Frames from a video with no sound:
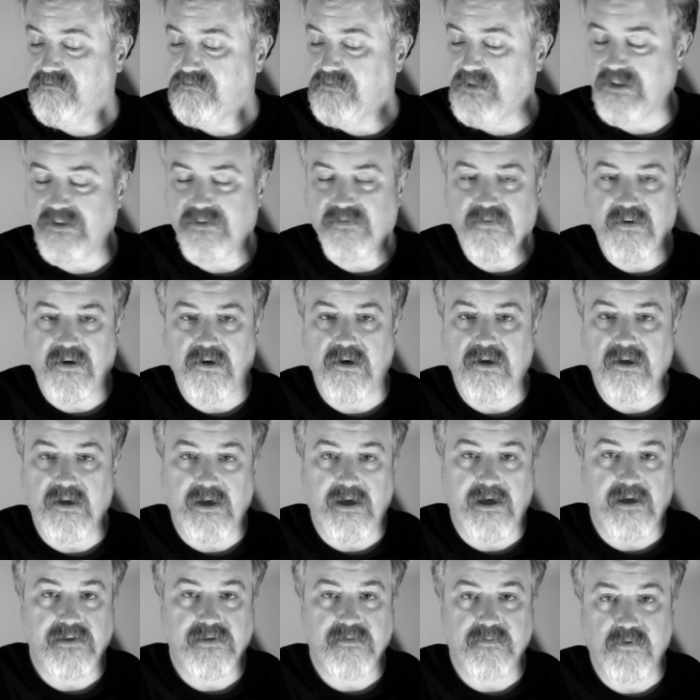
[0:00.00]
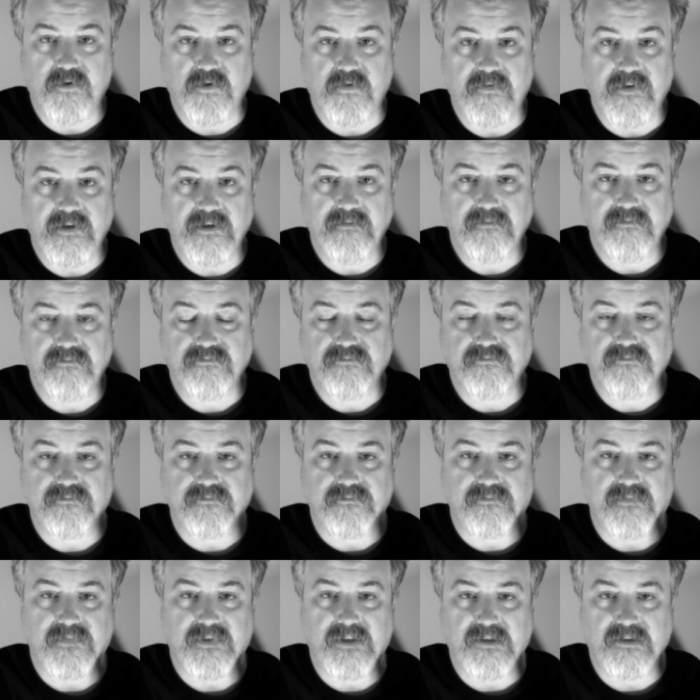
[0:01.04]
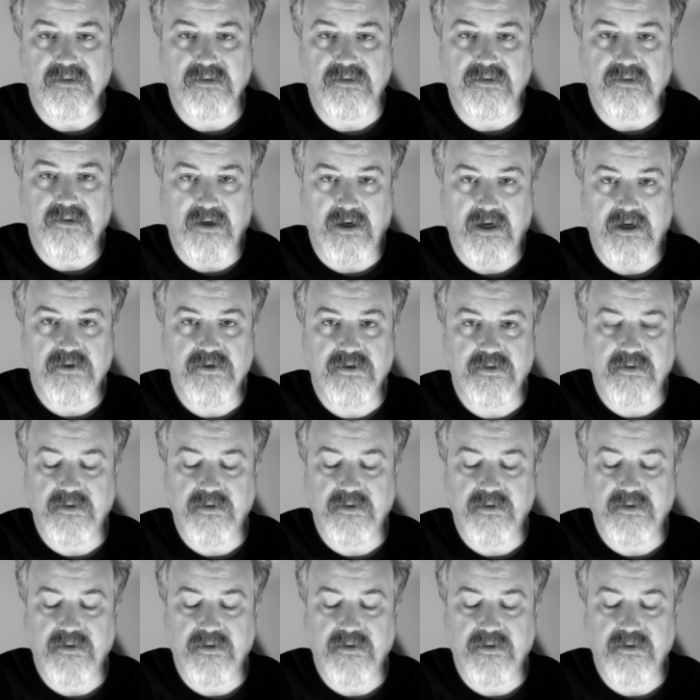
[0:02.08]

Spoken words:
his very last movie, Clash